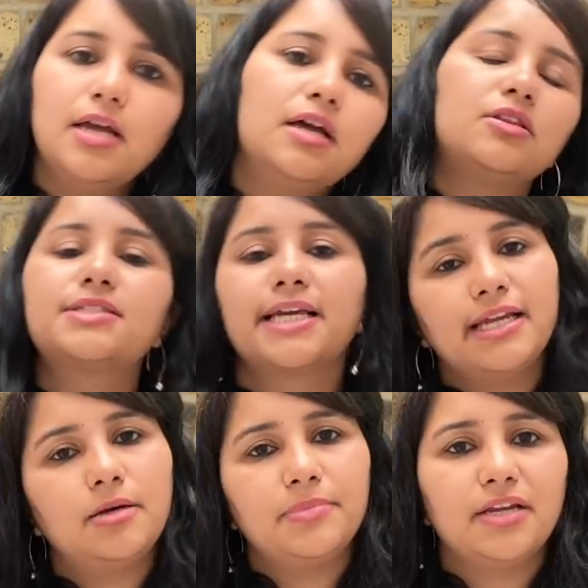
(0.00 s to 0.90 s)
The
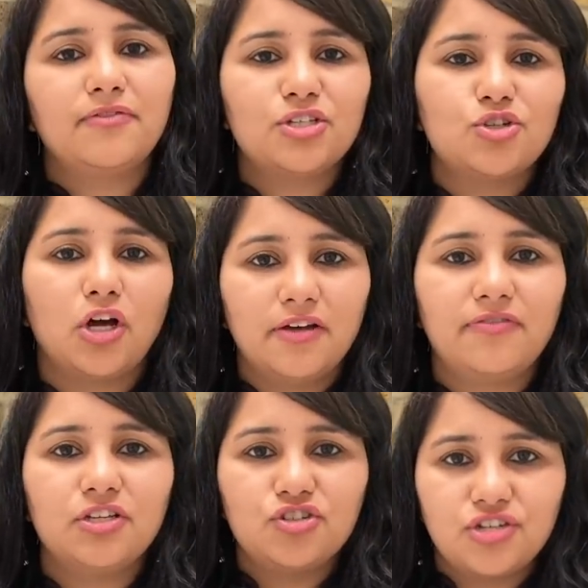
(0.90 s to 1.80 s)
second update which Don
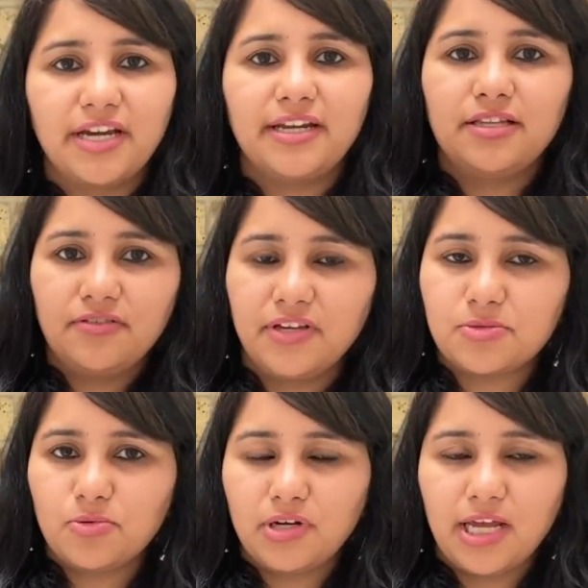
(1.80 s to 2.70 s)
Heflin shared in the
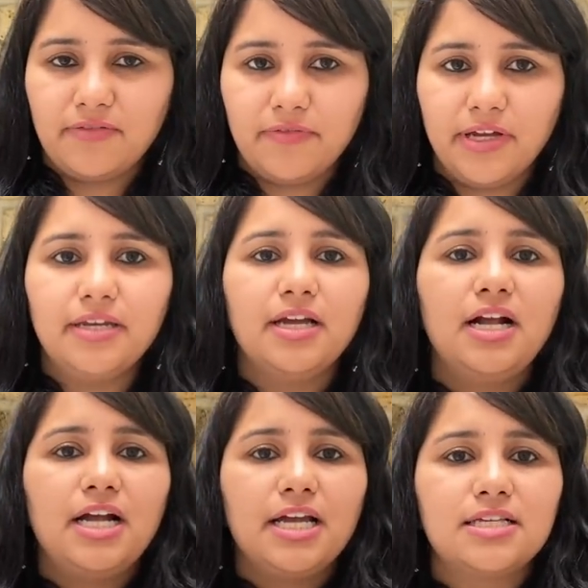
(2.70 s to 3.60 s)
Facebook Live event
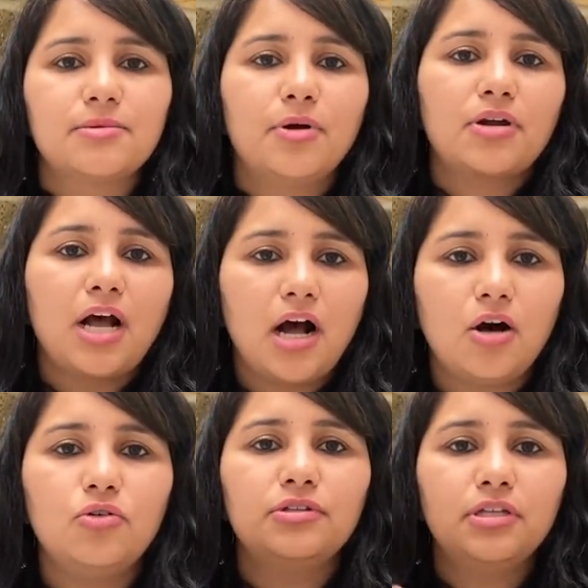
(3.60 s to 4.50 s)
is about
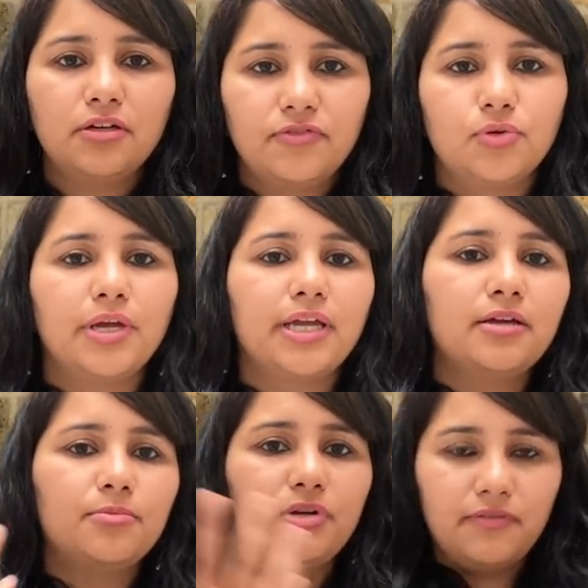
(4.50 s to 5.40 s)
how they're viewing
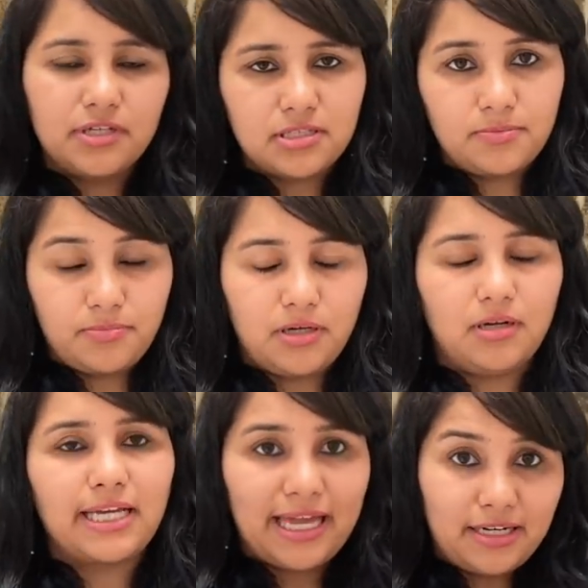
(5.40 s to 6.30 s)
previous
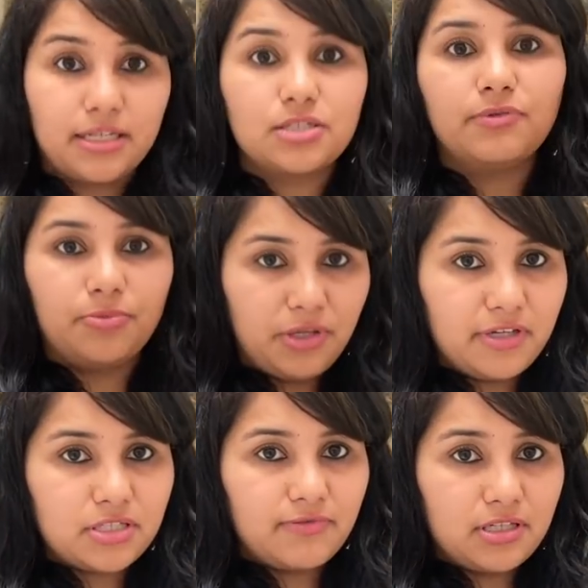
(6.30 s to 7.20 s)
uh, candidates with
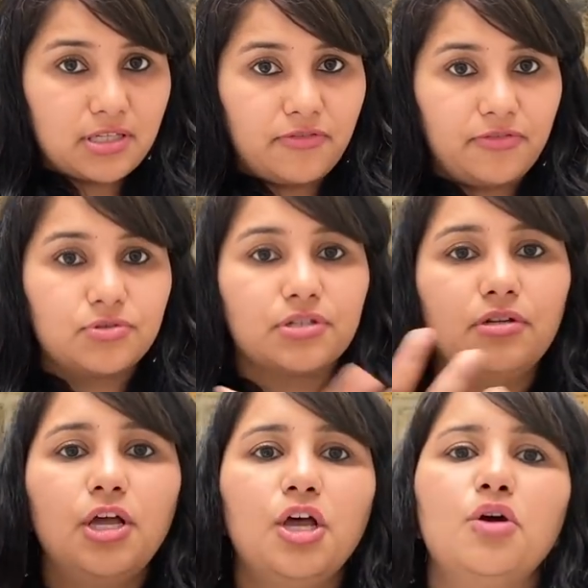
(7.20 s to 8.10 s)
previous visa refusal
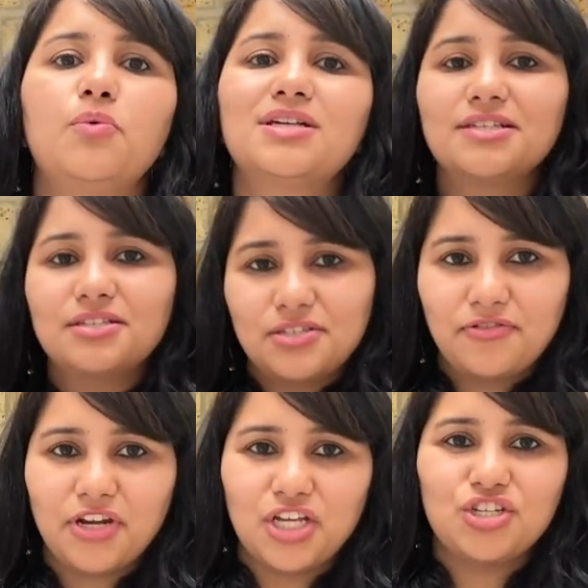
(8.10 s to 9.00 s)
versus
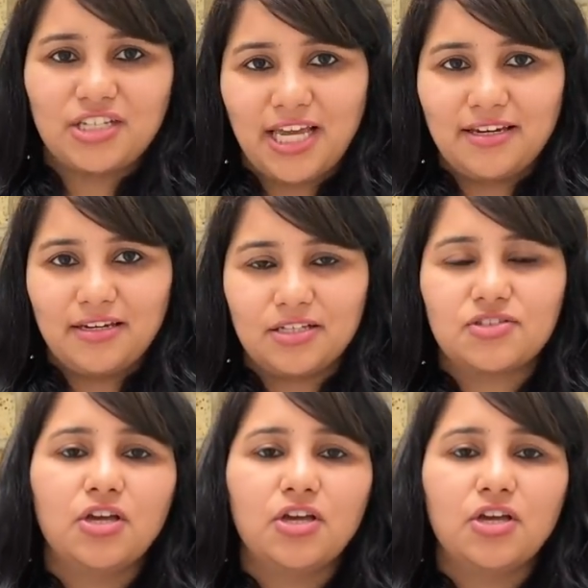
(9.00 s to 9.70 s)
fresh candidates.